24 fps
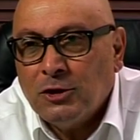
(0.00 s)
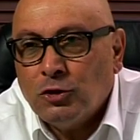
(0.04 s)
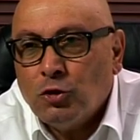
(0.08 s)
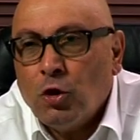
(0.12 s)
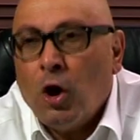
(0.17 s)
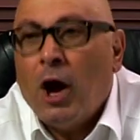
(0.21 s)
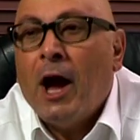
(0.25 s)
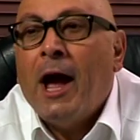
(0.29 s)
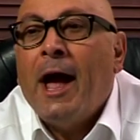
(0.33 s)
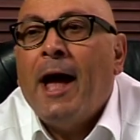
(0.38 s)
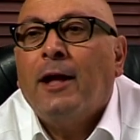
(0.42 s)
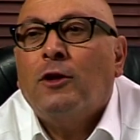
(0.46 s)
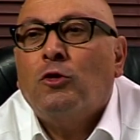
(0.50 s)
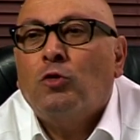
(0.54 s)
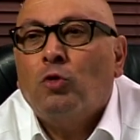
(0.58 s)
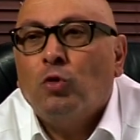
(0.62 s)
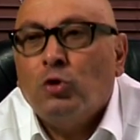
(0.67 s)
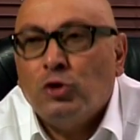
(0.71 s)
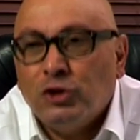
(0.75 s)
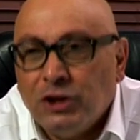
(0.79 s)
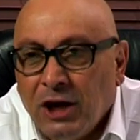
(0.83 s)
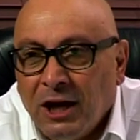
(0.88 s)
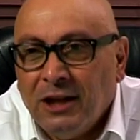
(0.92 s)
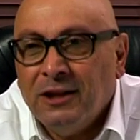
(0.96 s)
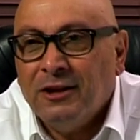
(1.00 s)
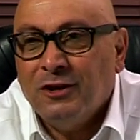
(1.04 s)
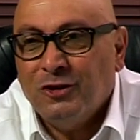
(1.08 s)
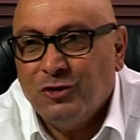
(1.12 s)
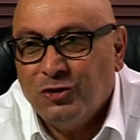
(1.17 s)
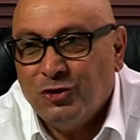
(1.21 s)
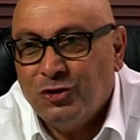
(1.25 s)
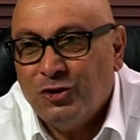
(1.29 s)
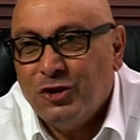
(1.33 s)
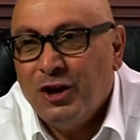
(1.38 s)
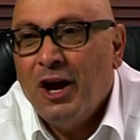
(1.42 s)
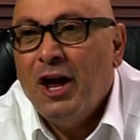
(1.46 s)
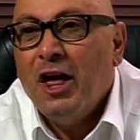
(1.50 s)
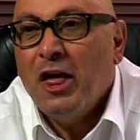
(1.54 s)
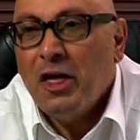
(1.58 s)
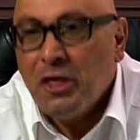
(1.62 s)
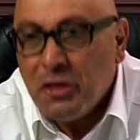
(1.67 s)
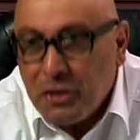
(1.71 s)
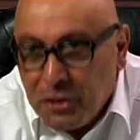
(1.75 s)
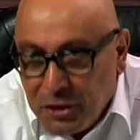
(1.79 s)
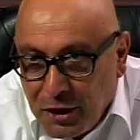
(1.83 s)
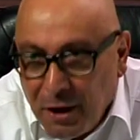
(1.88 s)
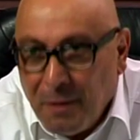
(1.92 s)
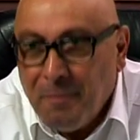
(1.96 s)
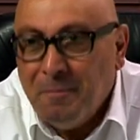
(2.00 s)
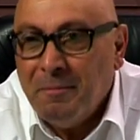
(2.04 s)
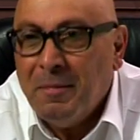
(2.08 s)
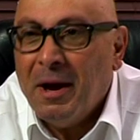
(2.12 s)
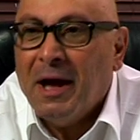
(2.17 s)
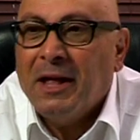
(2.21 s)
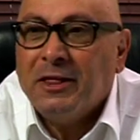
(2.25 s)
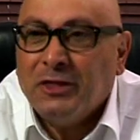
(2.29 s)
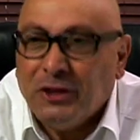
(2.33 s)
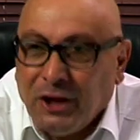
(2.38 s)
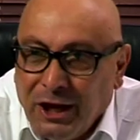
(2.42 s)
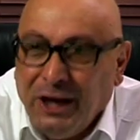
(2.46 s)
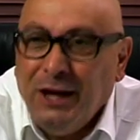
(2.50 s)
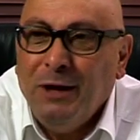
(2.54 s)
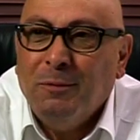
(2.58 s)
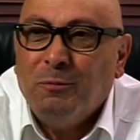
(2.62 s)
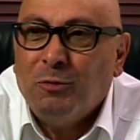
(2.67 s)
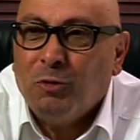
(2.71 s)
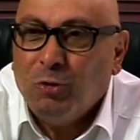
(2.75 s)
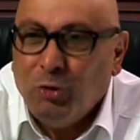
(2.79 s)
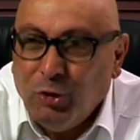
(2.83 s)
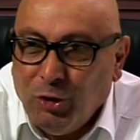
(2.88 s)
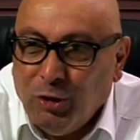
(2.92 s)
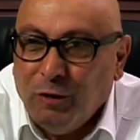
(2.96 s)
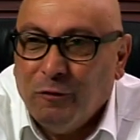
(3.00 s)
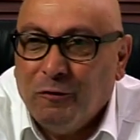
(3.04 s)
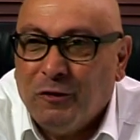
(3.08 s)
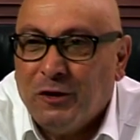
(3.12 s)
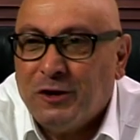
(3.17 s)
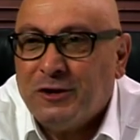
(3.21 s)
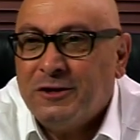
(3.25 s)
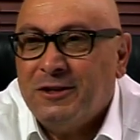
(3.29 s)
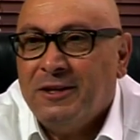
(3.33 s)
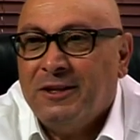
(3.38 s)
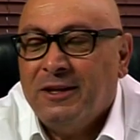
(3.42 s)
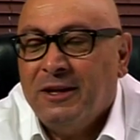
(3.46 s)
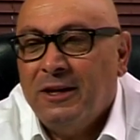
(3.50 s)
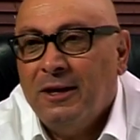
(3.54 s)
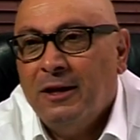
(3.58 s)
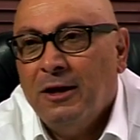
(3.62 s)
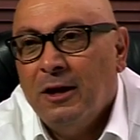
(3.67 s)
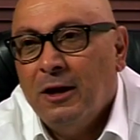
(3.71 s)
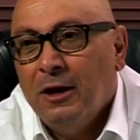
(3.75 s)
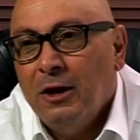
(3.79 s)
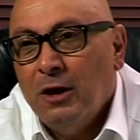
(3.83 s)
So I had to challenge them at the Hebrew University